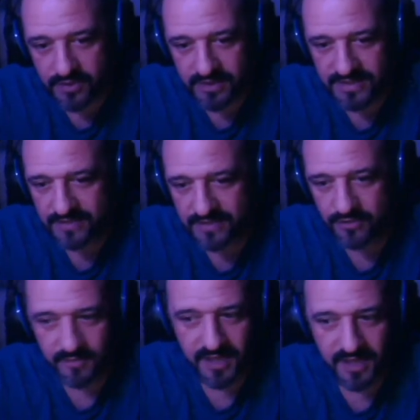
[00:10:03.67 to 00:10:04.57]
This is a
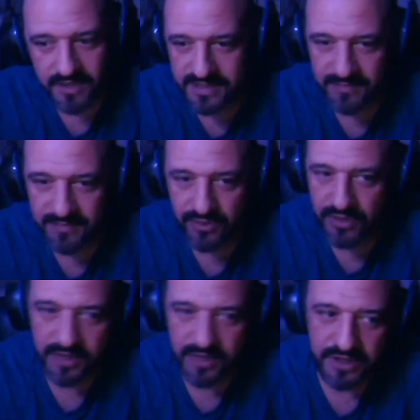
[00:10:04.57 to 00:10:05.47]
top-down, simple
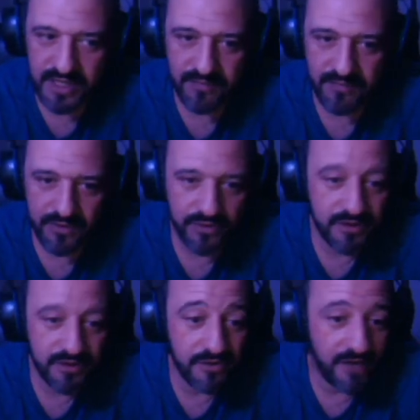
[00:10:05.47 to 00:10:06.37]
strategy game. You do
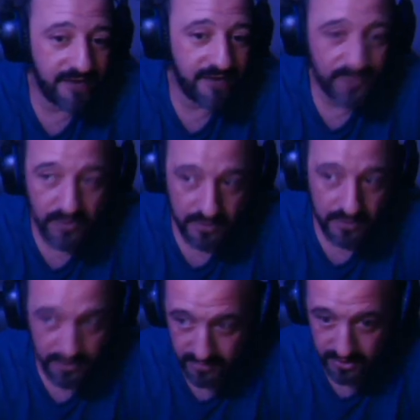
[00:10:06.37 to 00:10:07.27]
not have to go in
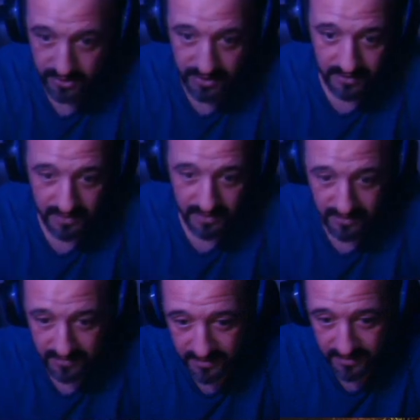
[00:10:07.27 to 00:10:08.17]
so much in
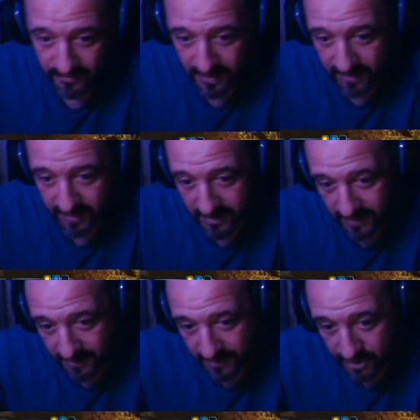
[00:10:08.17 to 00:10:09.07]
detail. I mean,
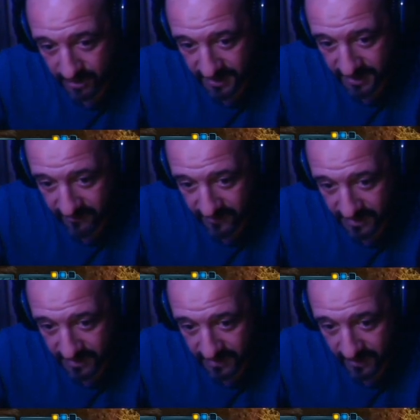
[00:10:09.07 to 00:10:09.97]
let me chop some of
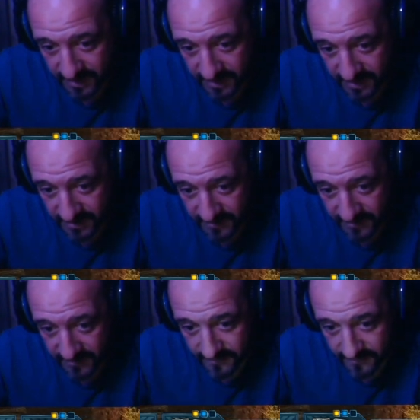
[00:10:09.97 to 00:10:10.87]
these grasses
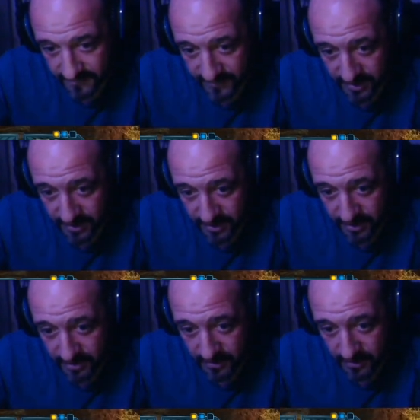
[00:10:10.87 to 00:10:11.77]
just to show
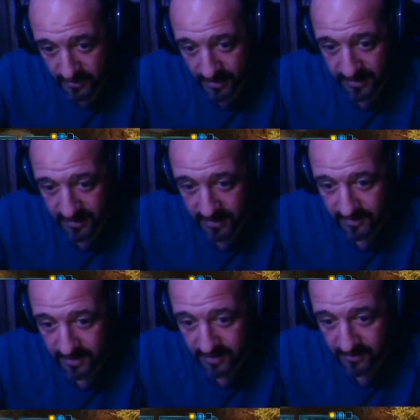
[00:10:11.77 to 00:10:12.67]
you. Look at that, the
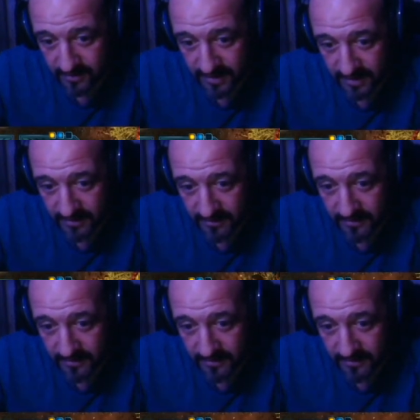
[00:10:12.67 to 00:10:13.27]
particle detail.